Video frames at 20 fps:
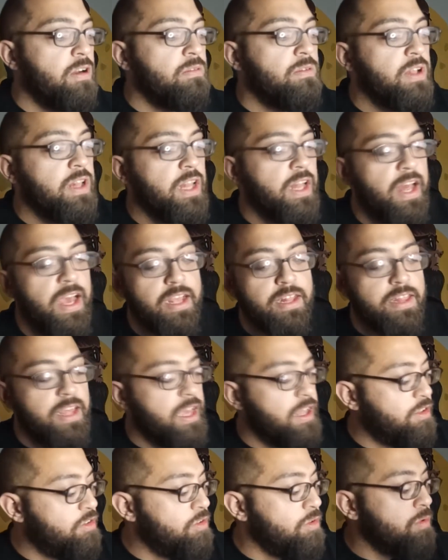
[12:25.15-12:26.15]
I really like
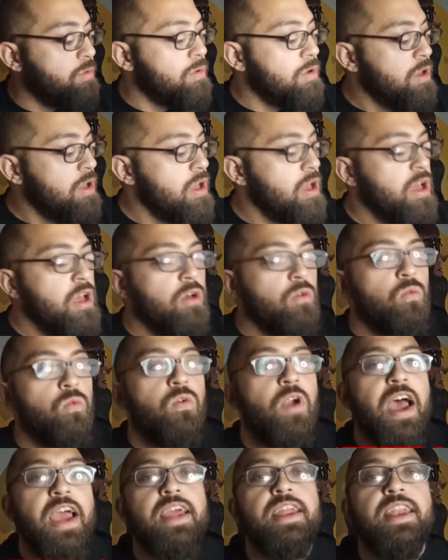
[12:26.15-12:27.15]
that too.
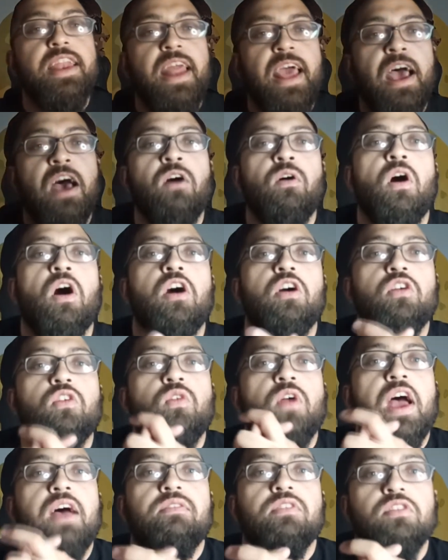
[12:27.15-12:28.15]
Right now on
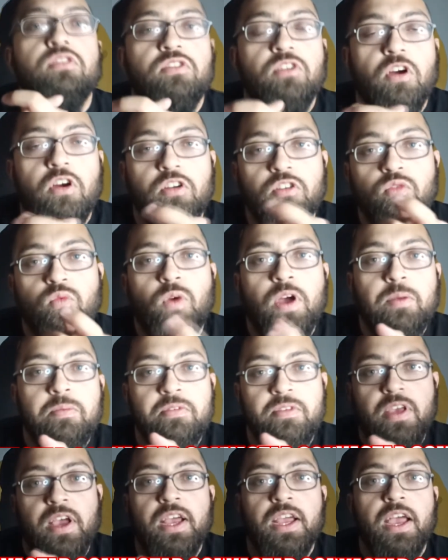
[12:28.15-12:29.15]
Gravastar's
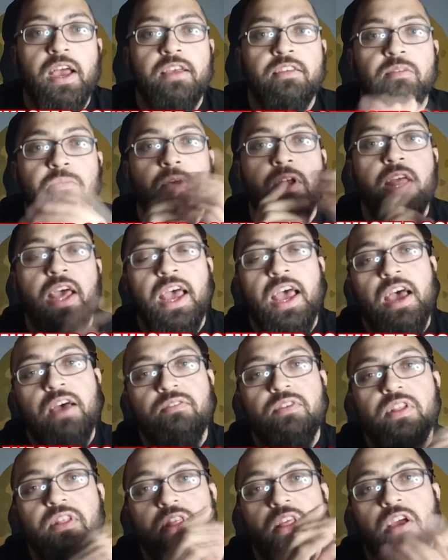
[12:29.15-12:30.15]
website, guys, I'm going to
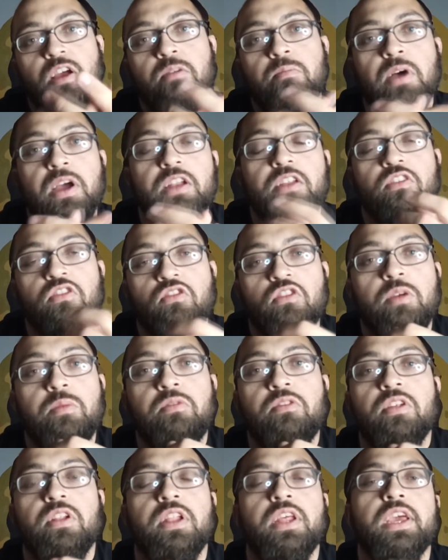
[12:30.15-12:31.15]
have it there in my
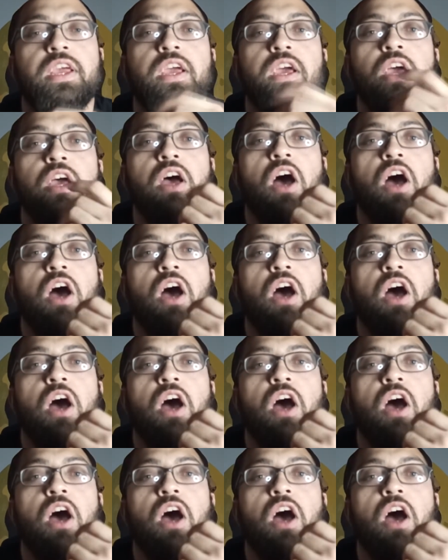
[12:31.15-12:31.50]
description link.